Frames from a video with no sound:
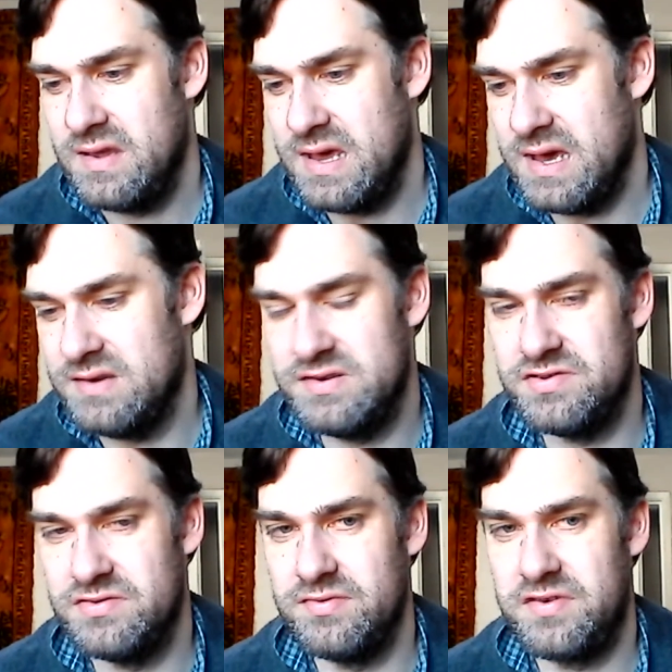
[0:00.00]
and
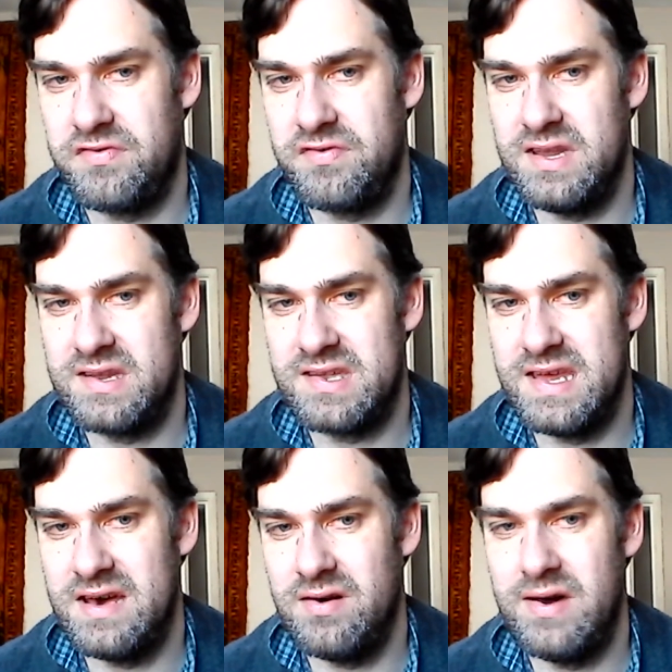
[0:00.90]
Jules freaks
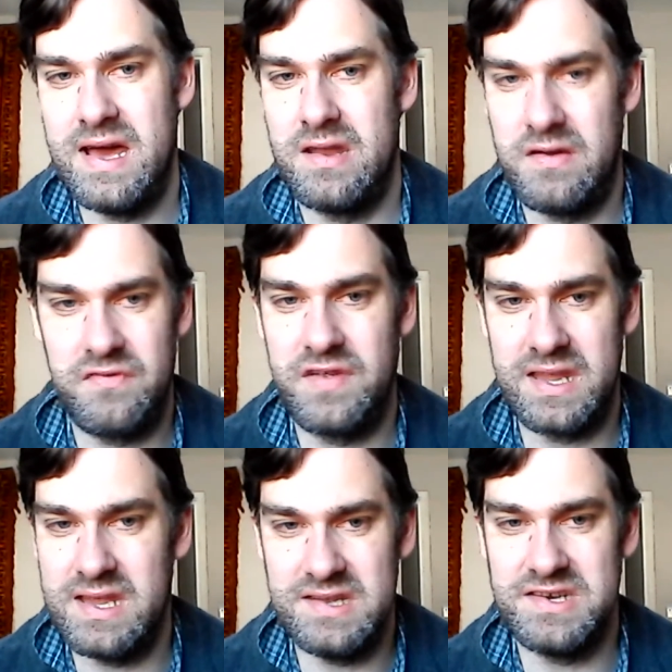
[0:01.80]
out, and I
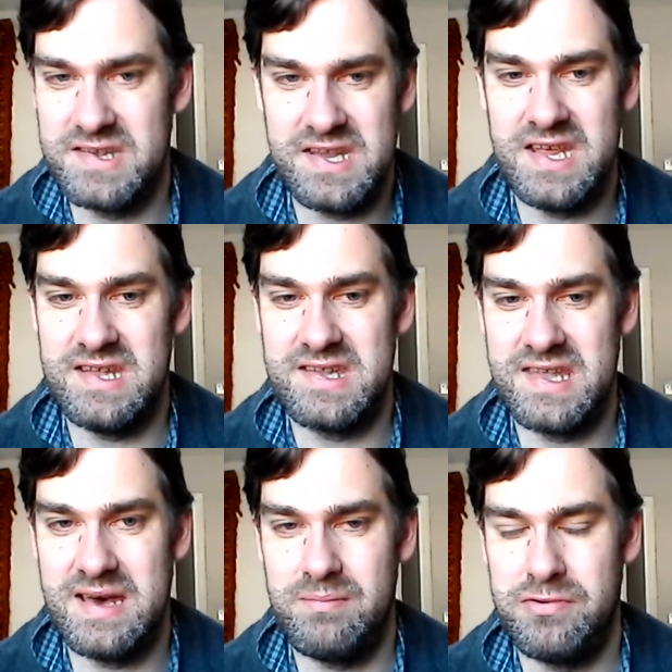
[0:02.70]
think it just hits
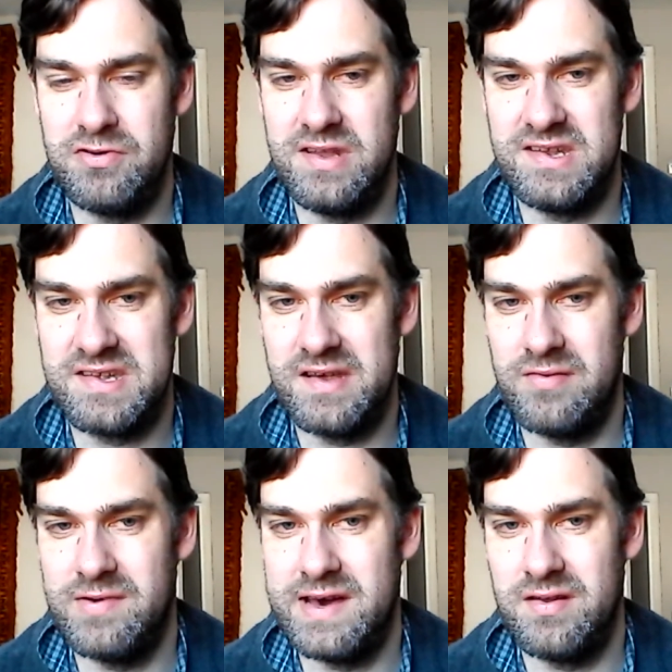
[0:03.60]
that point so
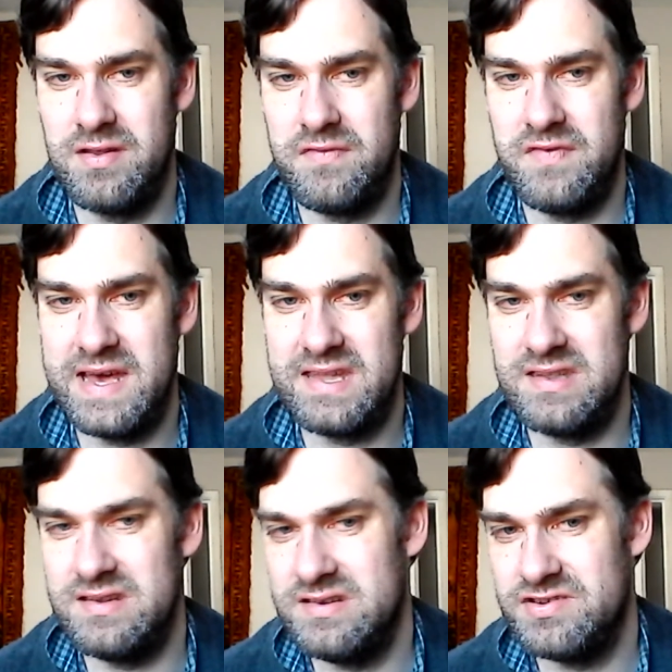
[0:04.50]
well, the fact
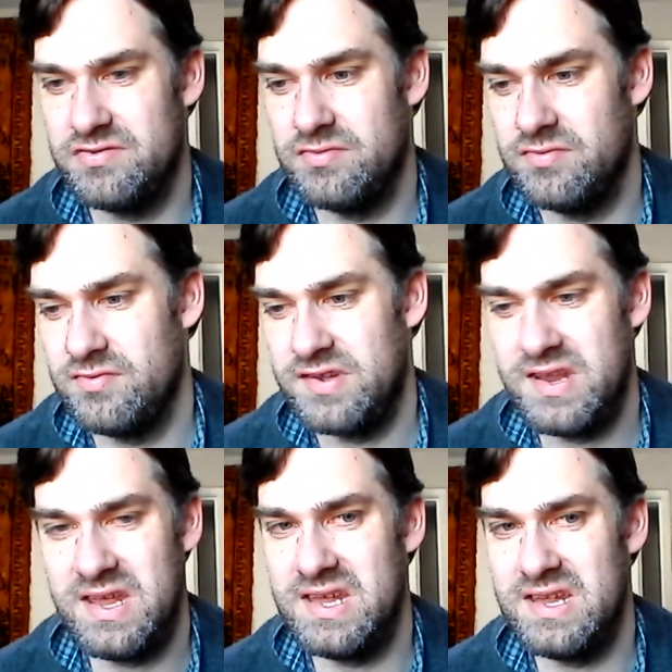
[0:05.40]
that Jules
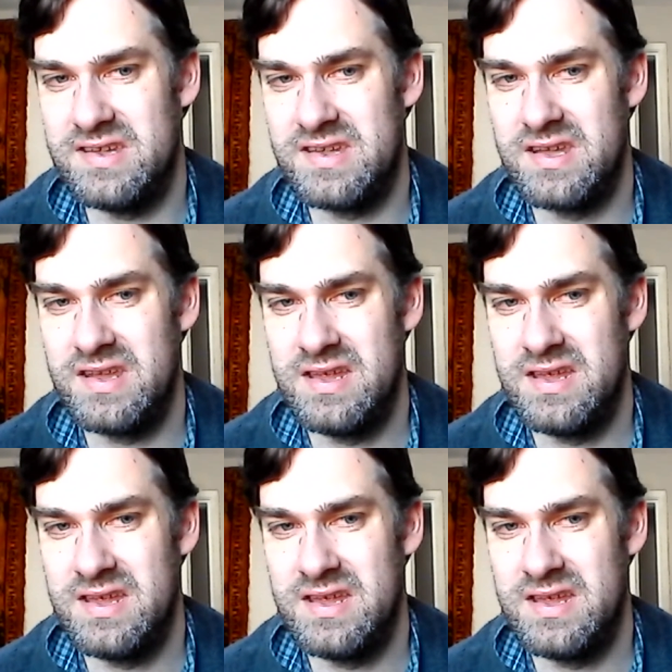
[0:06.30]
is